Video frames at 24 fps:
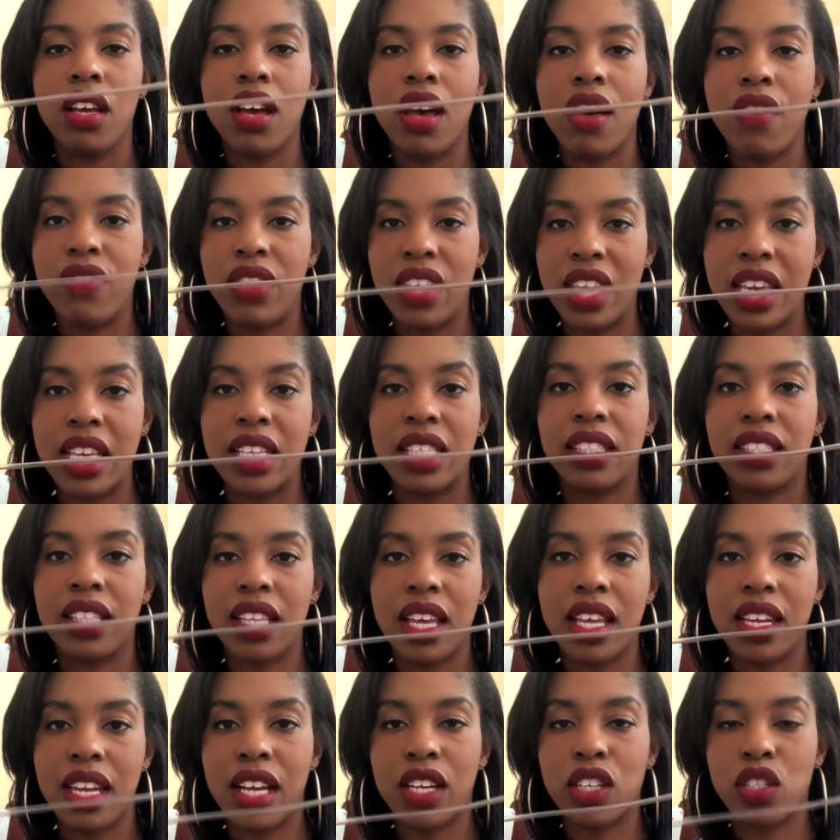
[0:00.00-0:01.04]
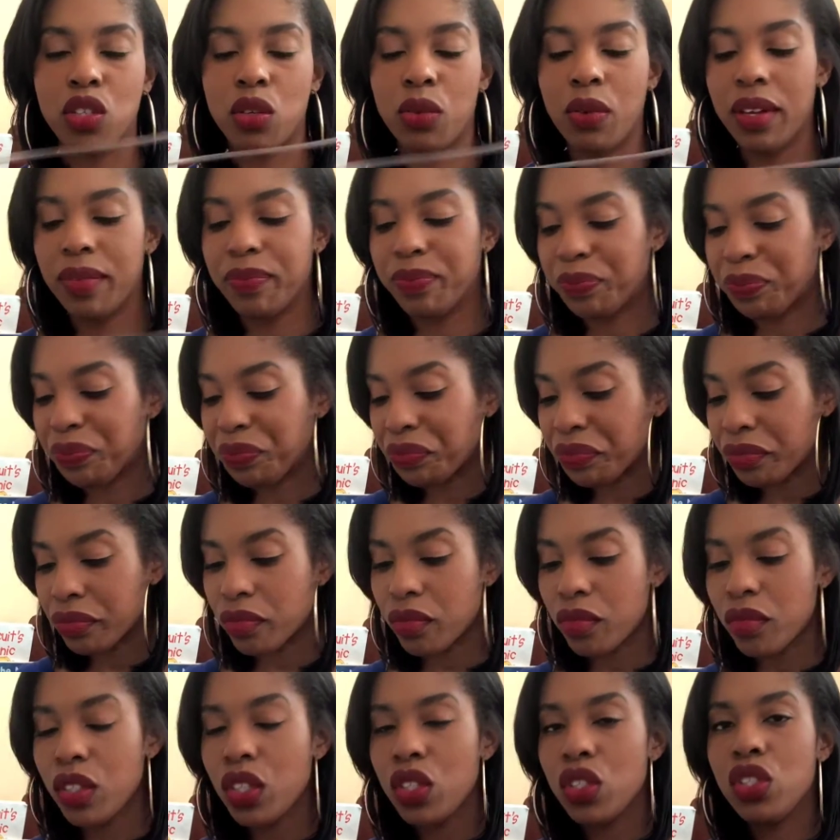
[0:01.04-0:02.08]
of these, an extra one.
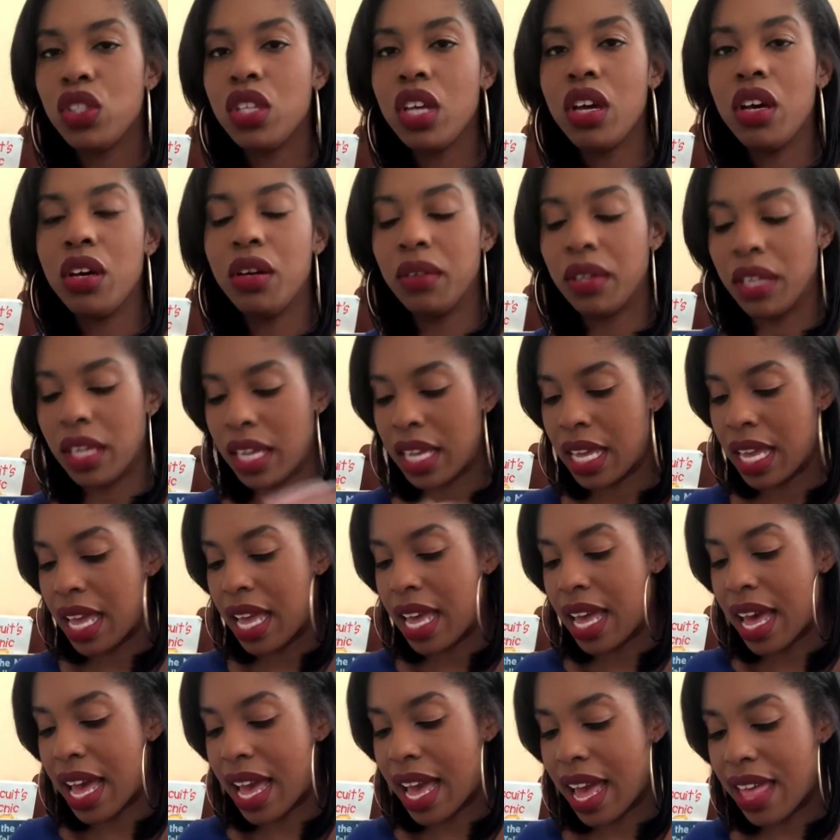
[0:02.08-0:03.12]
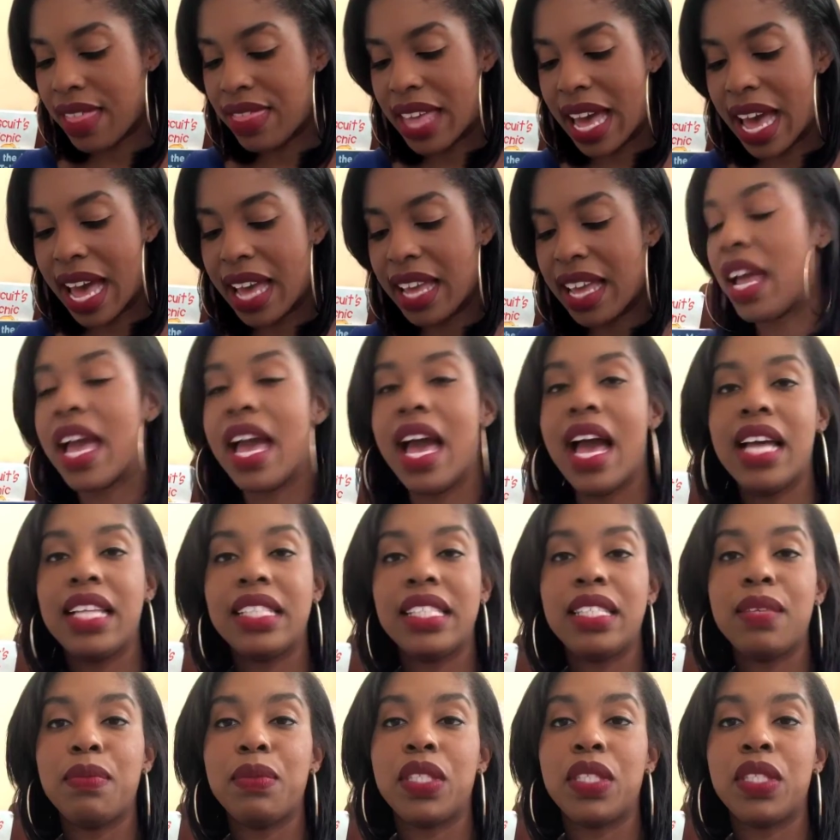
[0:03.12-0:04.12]
So I had that. I had some